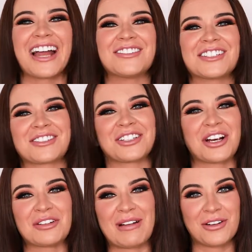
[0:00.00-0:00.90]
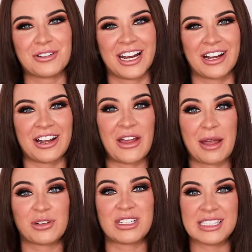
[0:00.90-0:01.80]
I'm just going to curl my own hair now.
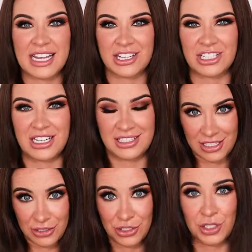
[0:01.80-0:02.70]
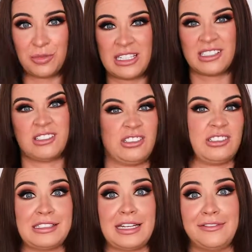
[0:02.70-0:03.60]
I'm going to section it into 2 pieces
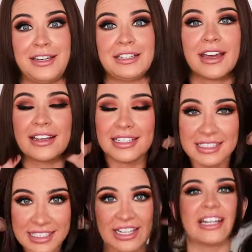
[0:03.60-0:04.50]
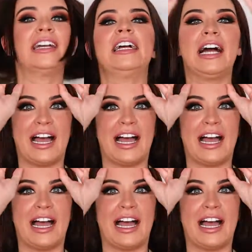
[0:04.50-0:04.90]
just because I find that easier.